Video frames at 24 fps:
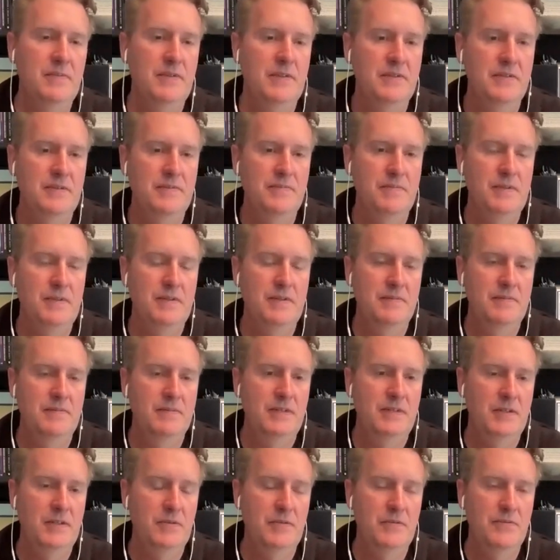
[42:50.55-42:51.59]
there's
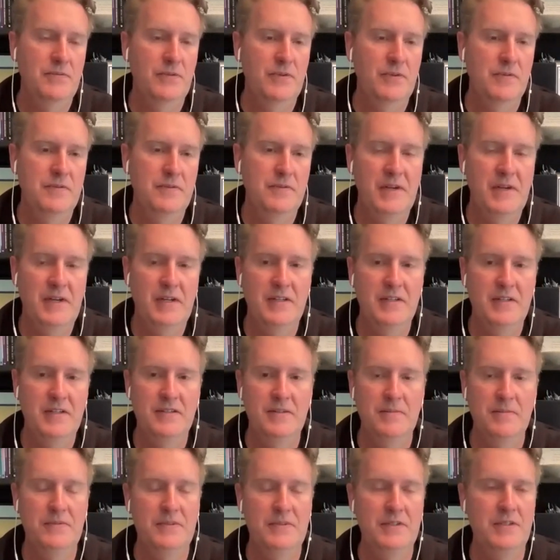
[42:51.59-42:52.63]
liquid forms of
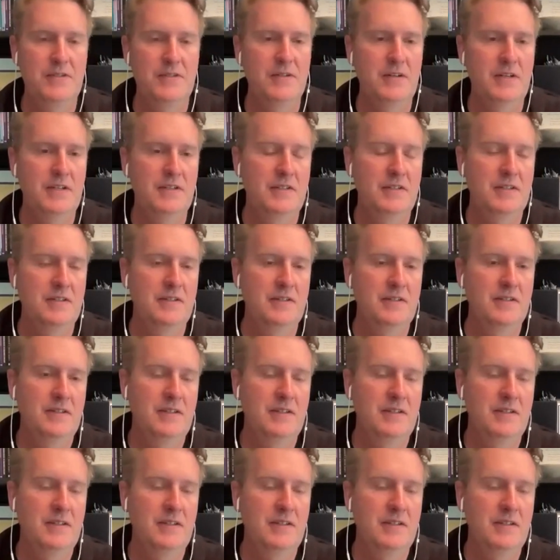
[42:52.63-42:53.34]
magnesium citrate that